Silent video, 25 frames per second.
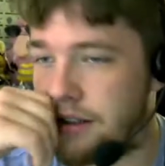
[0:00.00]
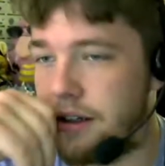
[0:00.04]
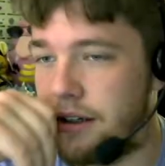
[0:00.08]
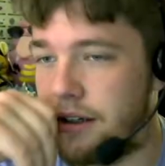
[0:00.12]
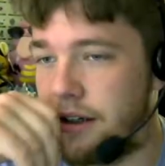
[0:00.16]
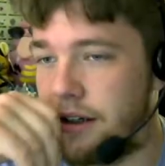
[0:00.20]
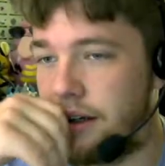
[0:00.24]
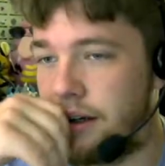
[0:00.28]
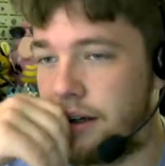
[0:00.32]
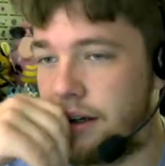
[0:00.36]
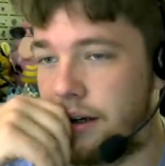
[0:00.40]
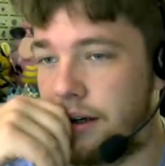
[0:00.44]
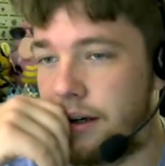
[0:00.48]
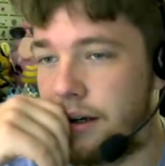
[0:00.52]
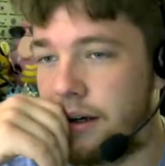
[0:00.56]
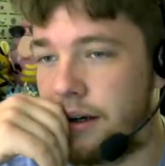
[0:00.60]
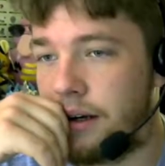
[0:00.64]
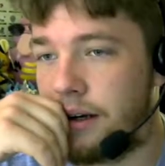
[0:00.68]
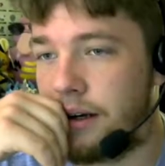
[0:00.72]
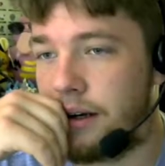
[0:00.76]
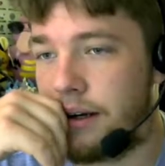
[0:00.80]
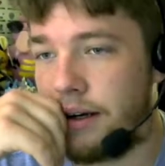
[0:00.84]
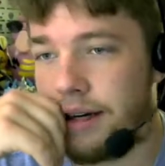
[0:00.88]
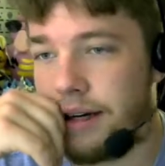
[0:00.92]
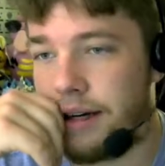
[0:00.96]

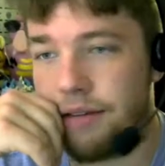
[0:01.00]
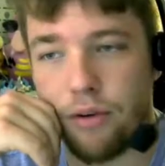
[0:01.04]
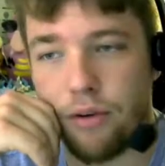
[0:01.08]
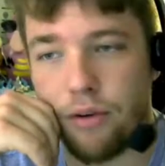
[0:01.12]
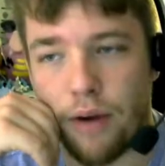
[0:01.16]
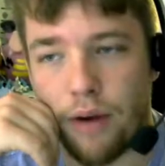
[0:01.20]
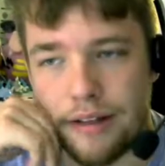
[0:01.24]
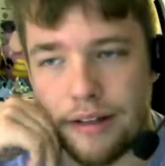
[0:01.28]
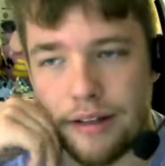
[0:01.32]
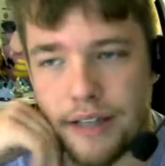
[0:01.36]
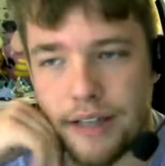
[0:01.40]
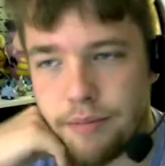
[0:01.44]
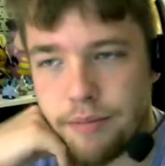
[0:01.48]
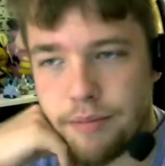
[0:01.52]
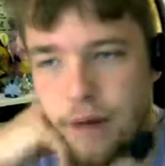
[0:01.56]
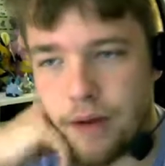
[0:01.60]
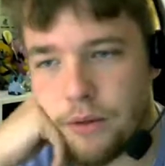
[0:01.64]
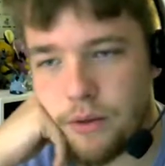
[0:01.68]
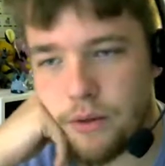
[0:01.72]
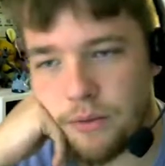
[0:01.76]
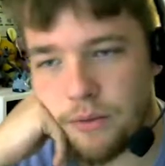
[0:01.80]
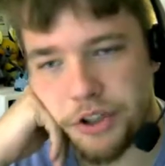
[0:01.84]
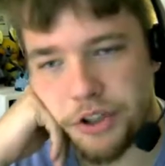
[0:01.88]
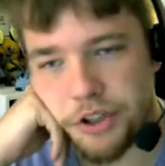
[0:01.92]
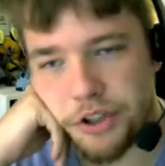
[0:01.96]
We have a ground type
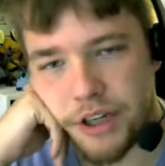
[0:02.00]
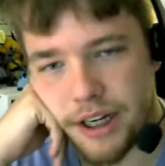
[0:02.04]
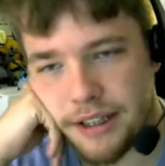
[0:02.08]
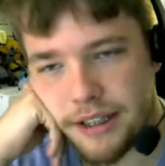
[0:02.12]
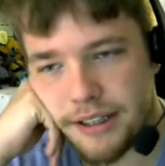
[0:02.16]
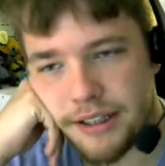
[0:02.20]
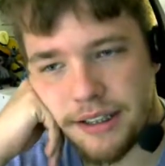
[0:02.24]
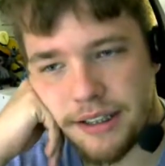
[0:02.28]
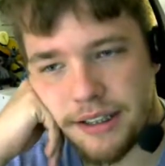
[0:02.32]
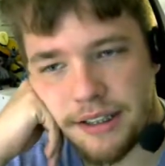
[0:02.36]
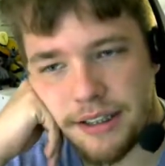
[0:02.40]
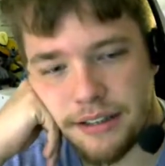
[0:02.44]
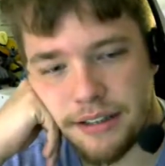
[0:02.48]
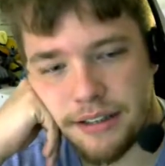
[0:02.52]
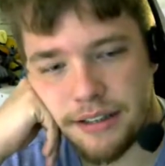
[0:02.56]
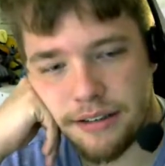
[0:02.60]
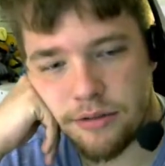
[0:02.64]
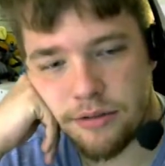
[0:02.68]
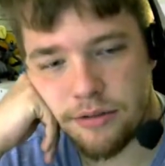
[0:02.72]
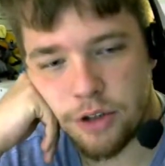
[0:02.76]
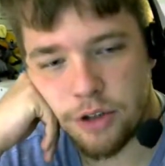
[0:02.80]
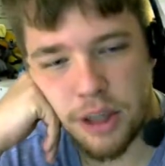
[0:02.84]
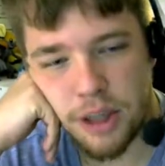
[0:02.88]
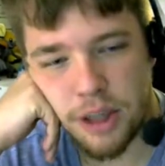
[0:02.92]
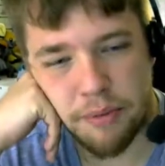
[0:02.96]
Aqua Jet. That's
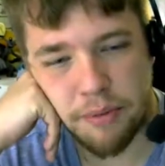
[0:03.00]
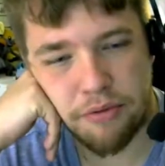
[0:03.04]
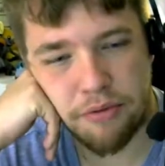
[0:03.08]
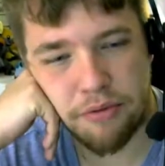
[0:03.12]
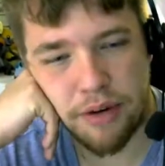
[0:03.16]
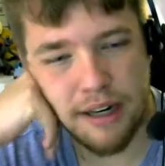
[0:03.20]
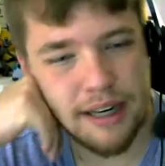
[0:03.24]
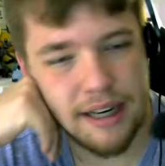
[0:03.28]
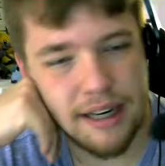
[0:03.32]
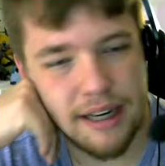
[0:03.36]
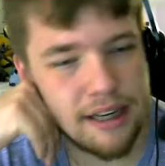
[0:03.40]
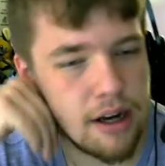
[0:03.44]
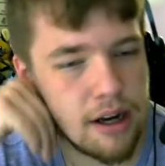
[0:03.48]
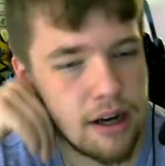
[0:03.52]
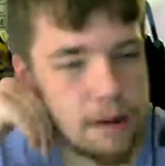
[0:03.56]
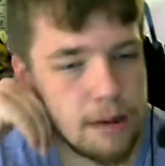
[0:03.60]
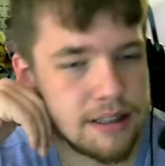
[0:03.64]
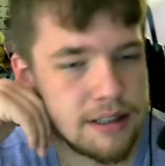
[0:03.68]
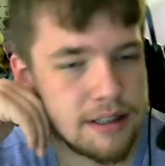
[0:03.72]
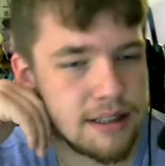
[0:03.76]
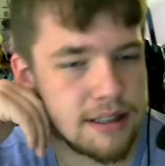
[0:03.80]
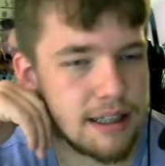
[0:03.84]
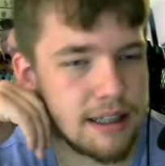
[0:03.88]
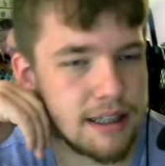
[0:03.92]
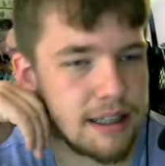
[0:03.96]
should that be frightening? No, I'm
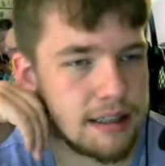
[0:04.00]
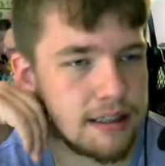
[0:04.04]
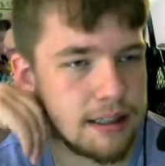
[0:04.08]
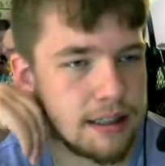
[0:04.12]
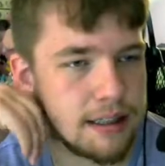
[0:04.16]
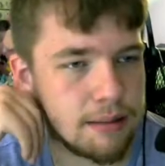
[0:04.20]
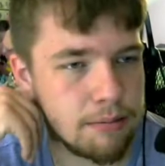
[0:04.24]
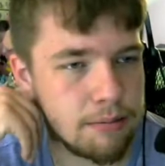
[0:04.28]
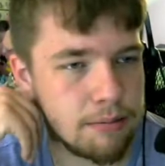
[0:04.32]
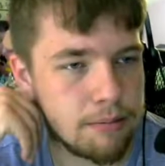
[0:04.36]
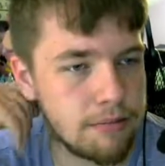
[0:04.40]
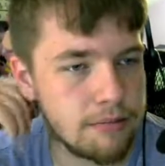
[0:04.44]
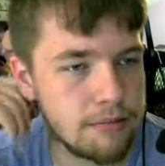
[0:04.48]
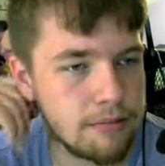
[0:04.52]
a psychic type.